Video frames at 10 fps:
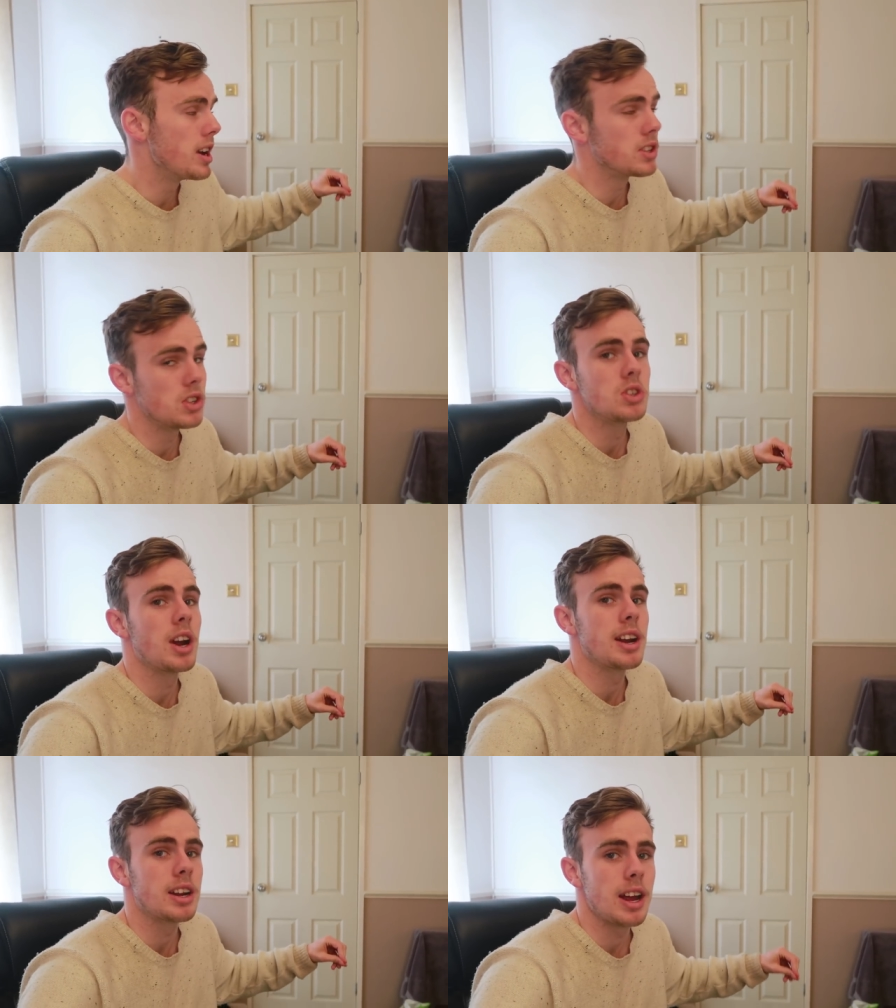is the
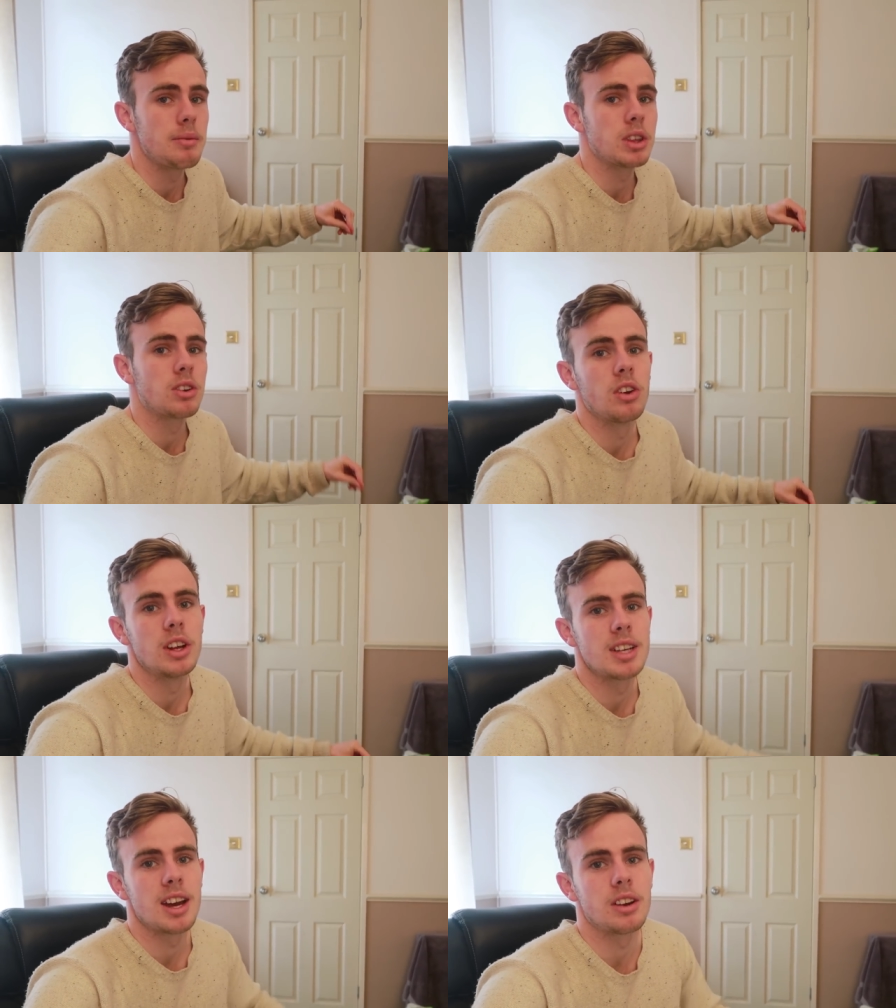training game with
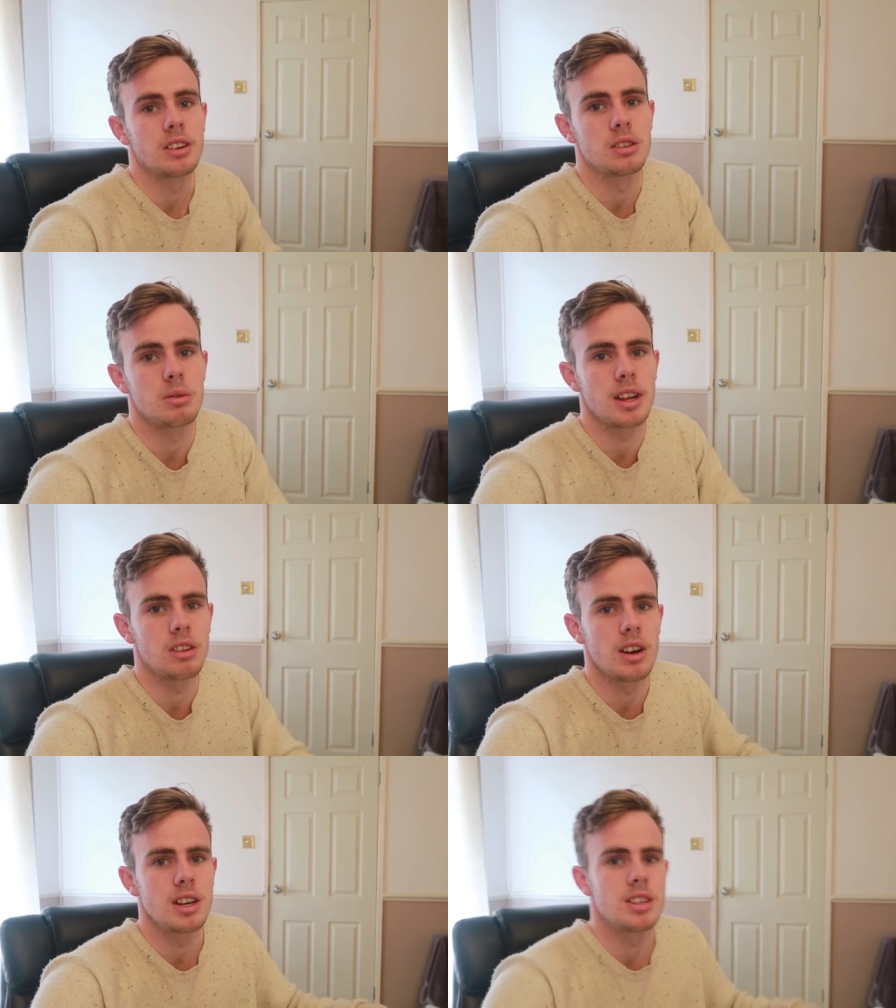Crawley Town under
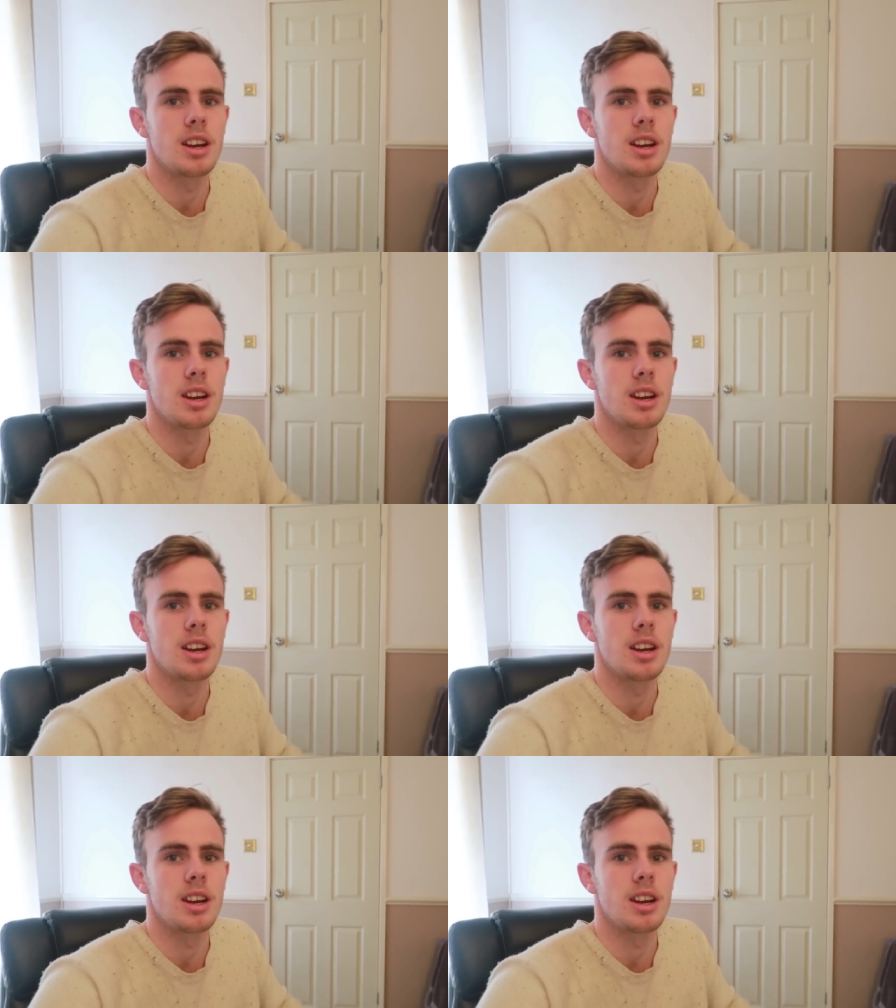twenty-threes,